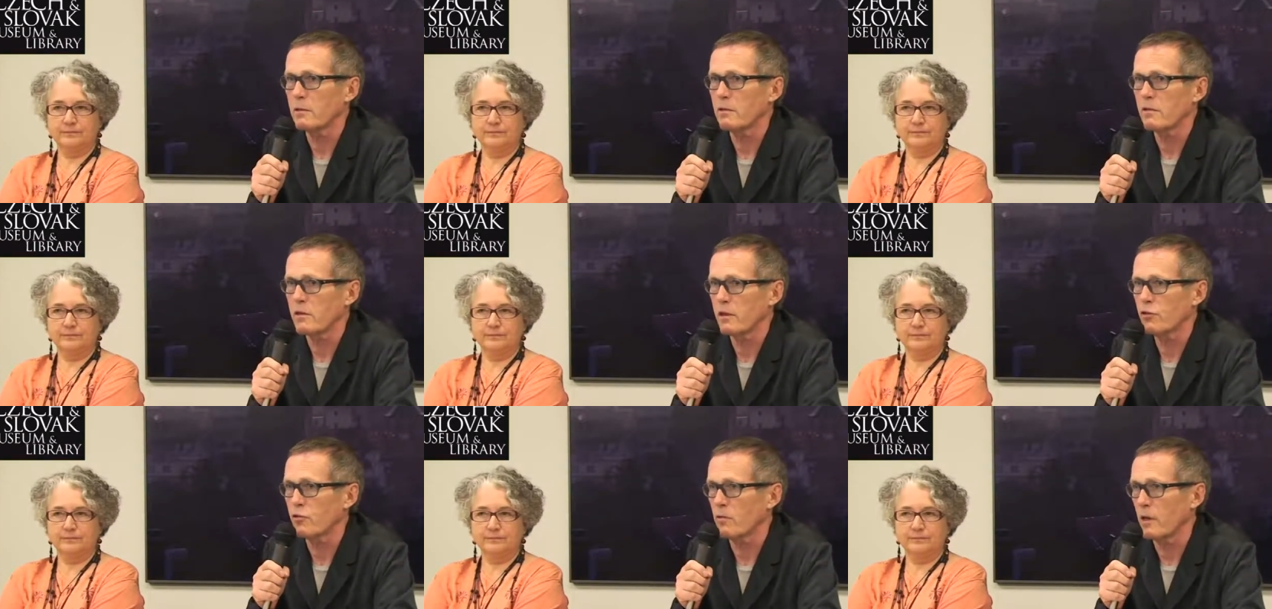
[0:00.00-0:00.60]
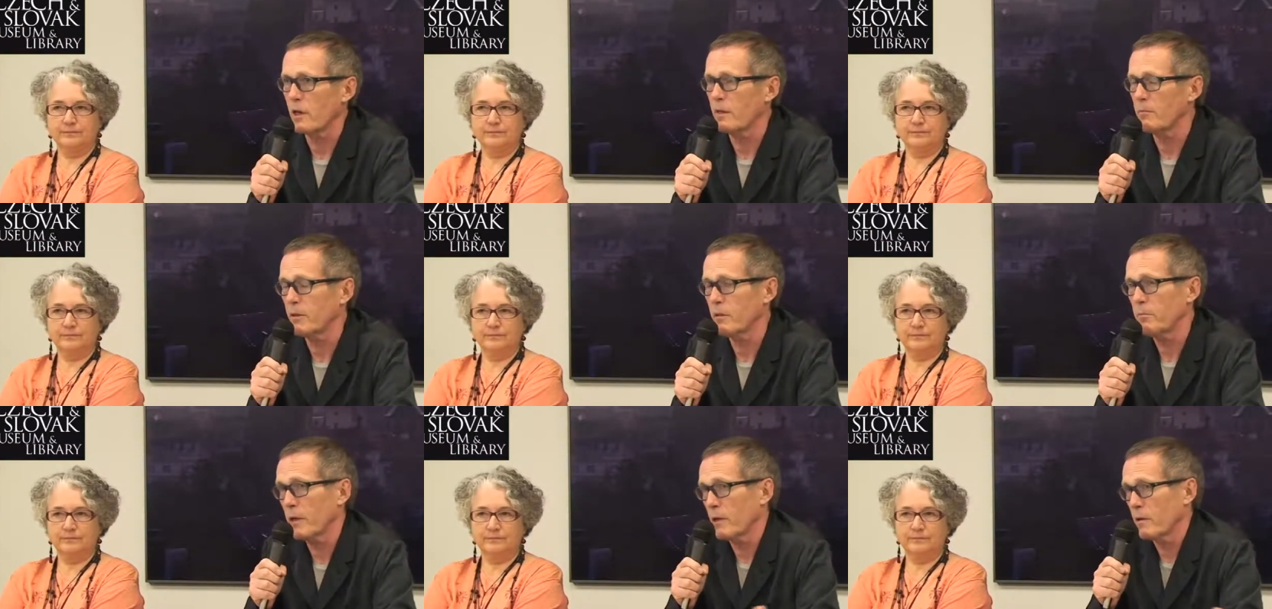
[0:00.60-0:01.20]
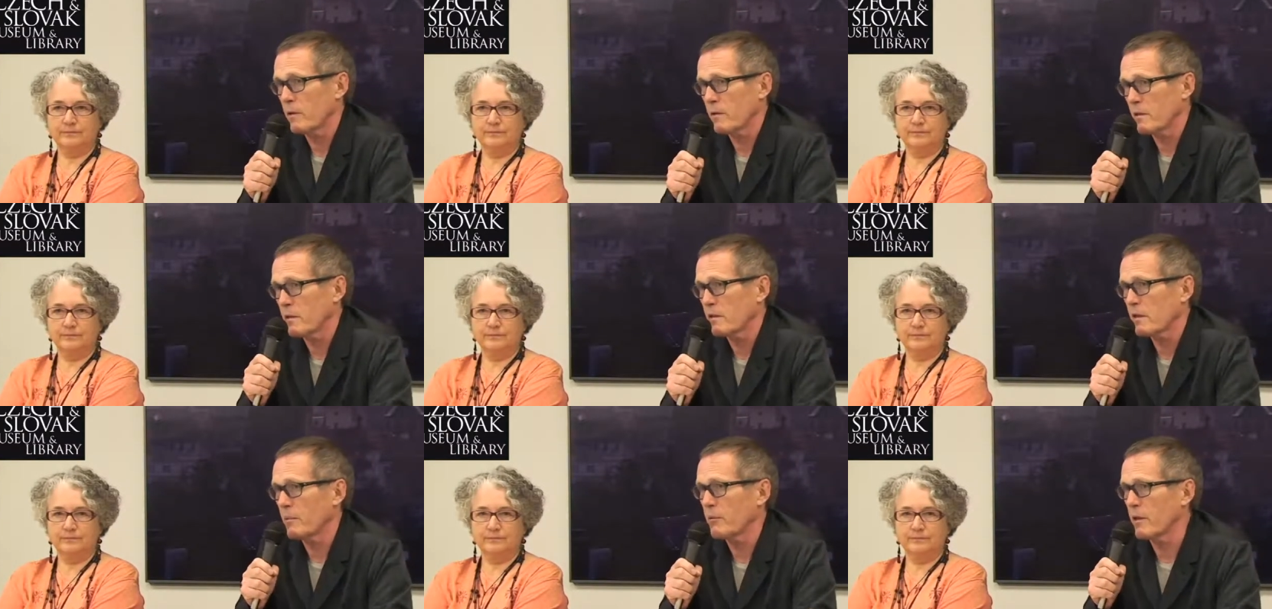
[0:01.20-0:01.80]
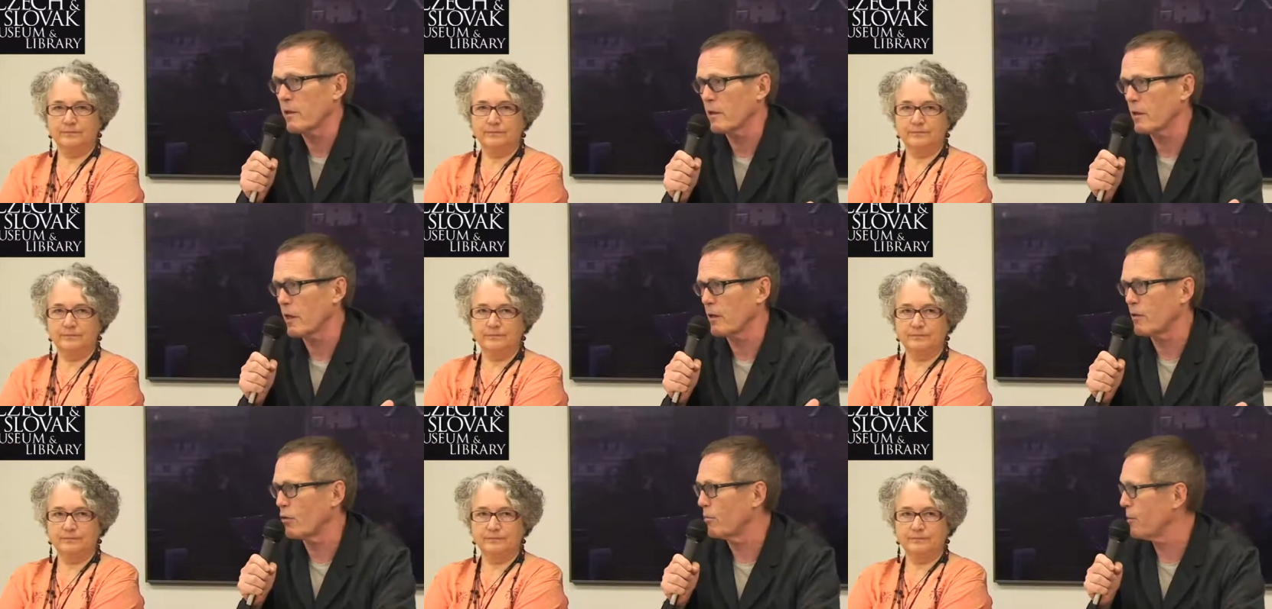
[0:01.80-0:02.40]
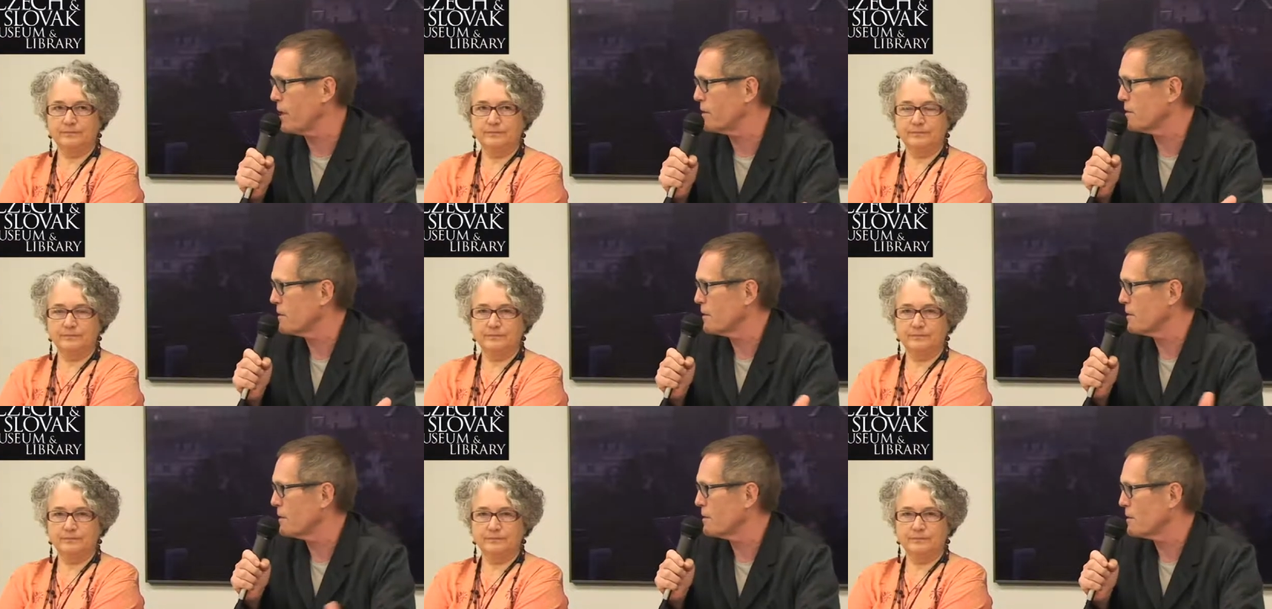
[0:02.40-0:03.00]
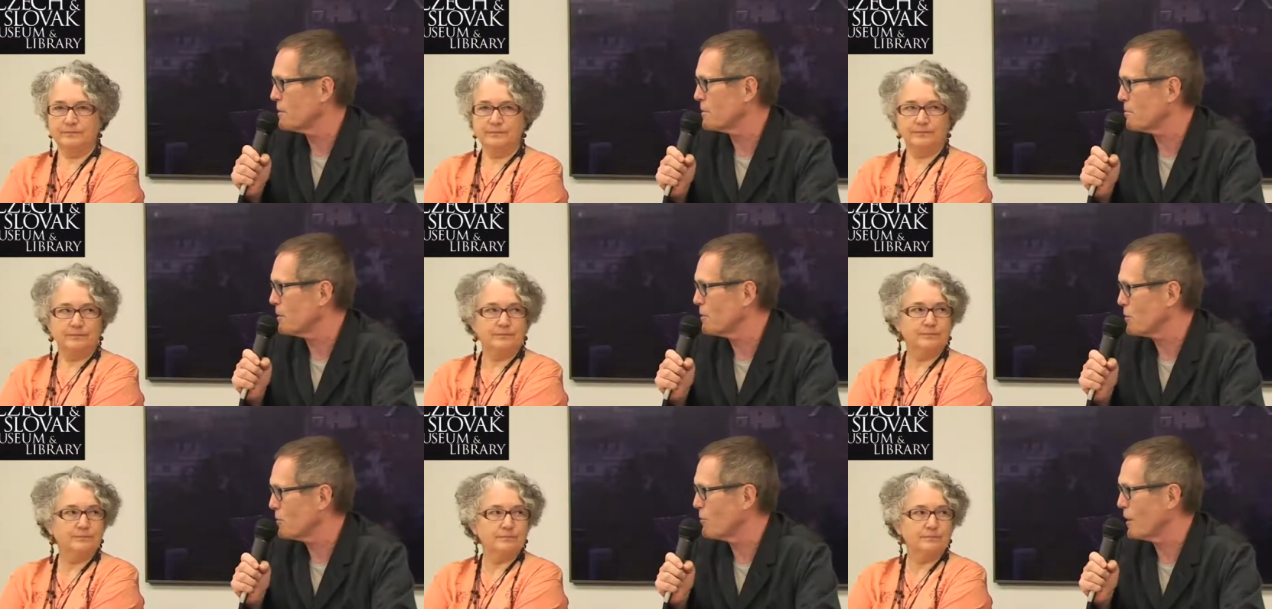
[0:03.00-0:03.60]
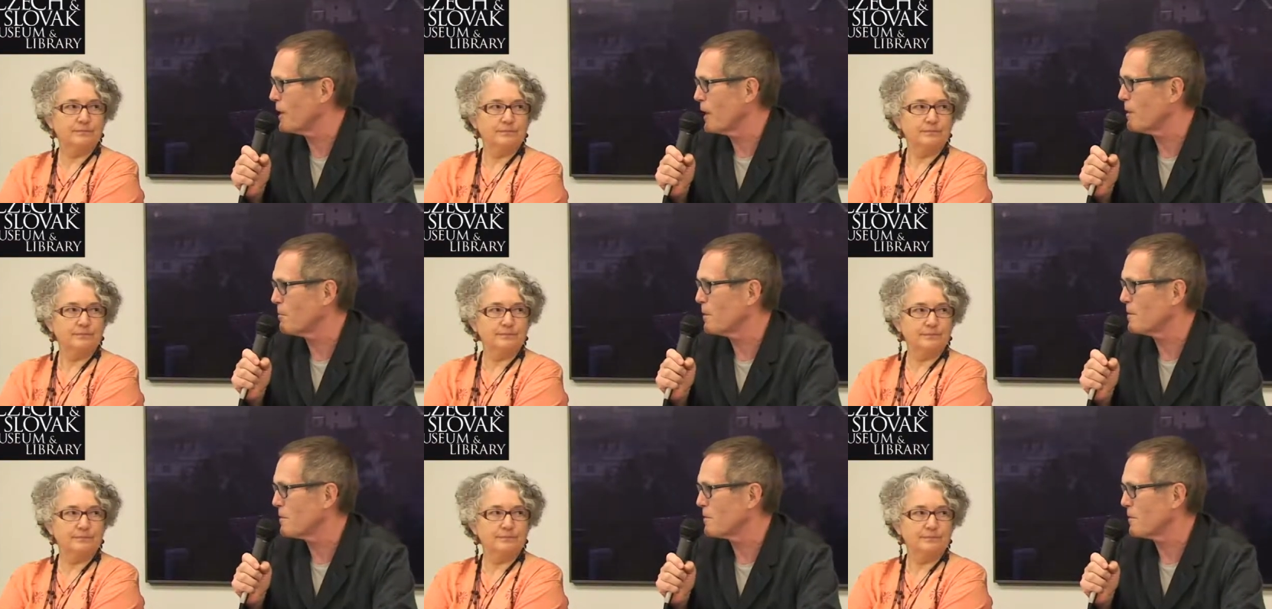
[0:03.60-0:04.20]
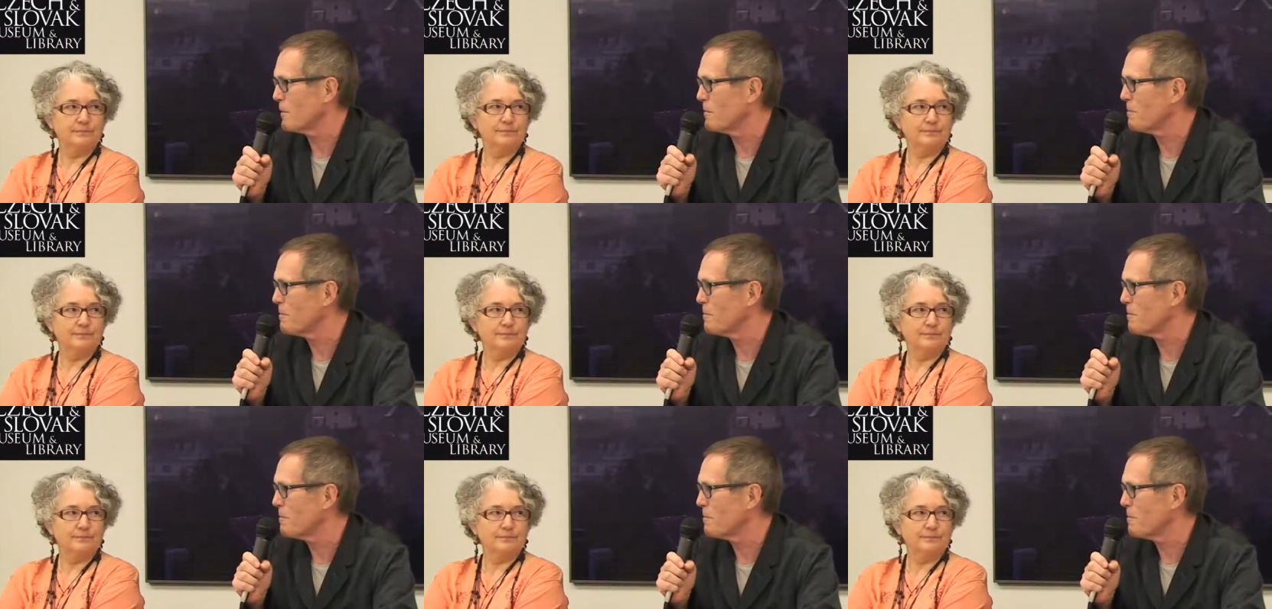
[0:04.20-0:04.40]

Speaker 1: essential element because it's something that I know best and it's, it's who I am. So.